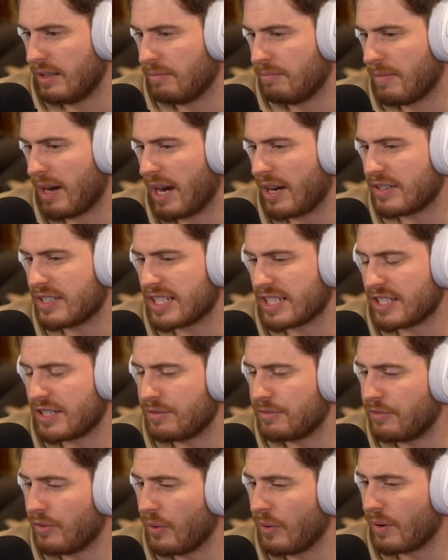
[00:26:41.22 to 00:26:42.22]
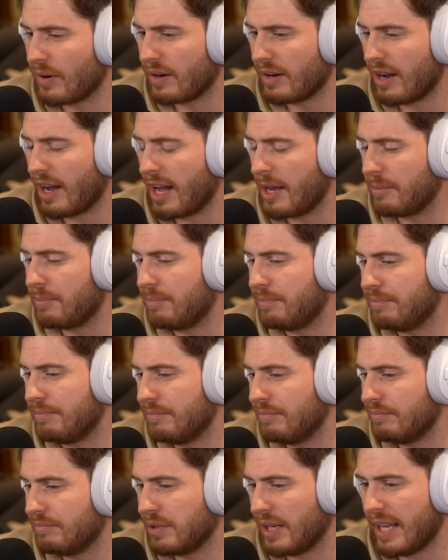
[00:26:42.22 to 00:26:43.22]
Mario 64, I
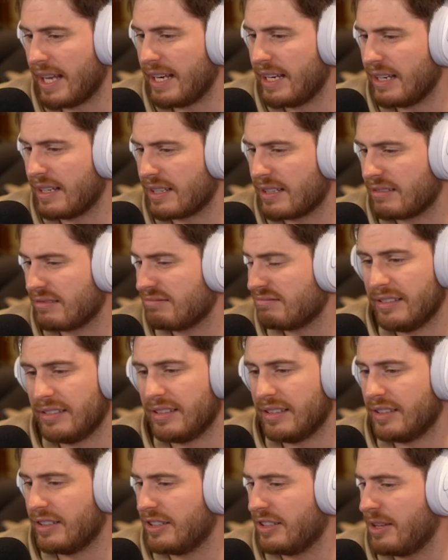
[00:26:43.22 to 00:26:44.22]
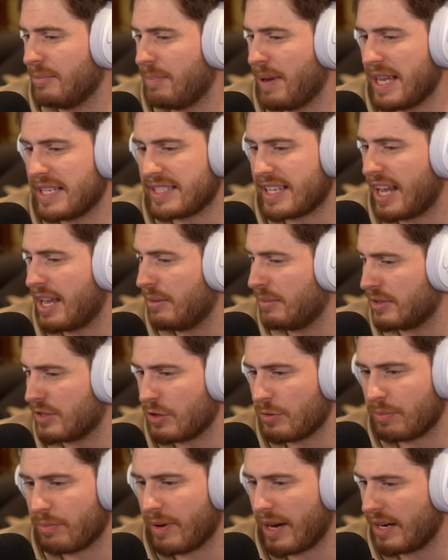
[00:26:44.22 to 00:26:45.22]
played it. The best game is
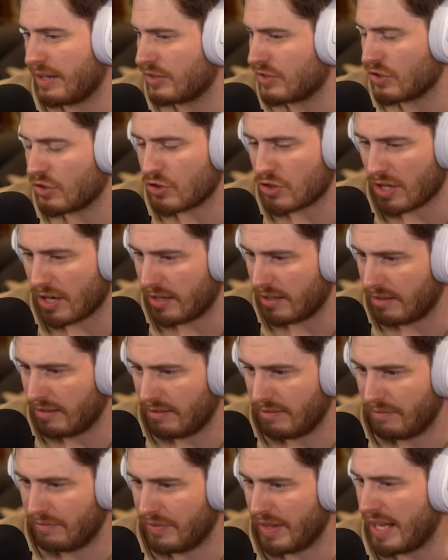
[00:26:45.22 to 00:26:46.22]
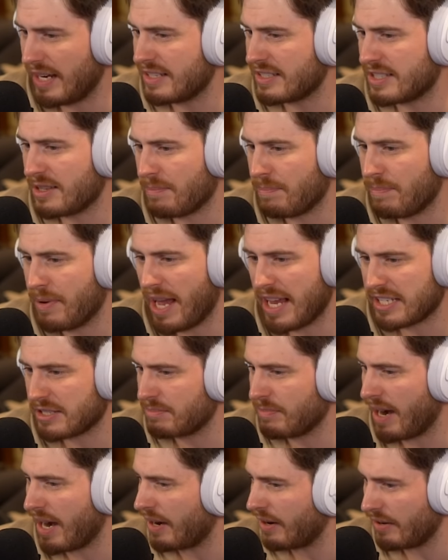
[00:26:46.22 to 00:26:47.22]
Super Mario Sunshine. That is the
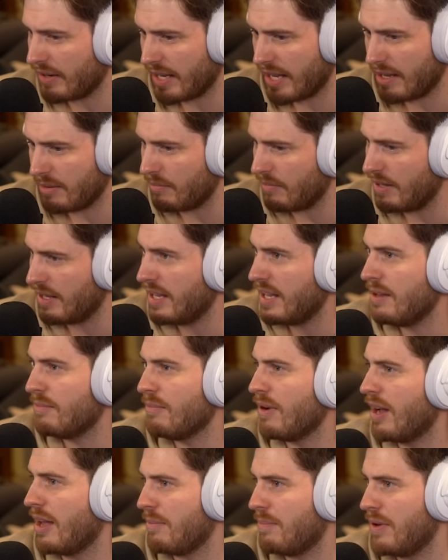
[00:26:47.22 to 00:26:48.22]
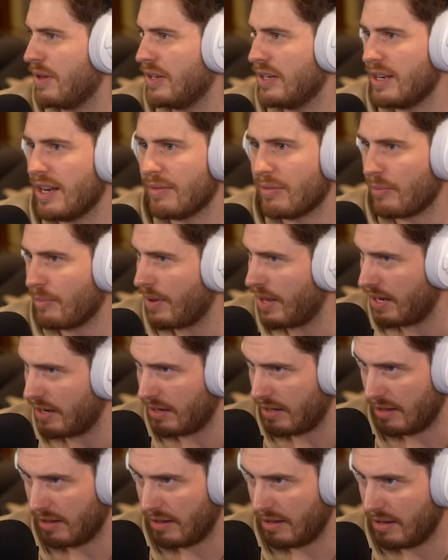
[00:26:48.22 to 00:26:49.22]
best Mario game, in my opinion, ever made.
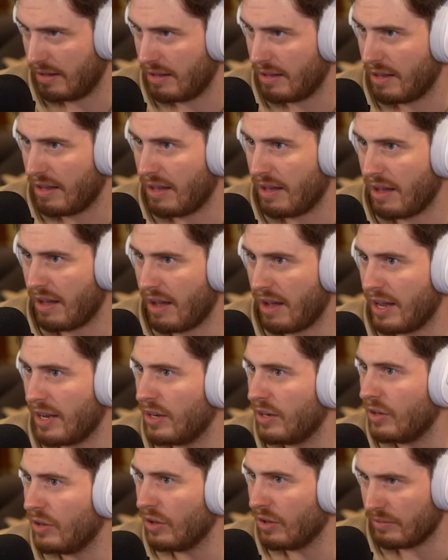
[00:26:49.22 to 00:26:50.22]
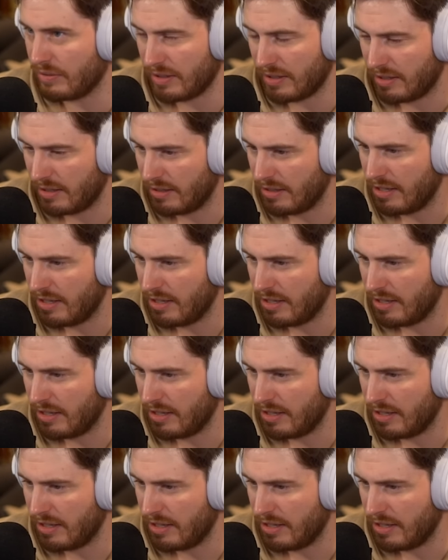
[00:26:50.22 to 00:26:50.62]
I love it.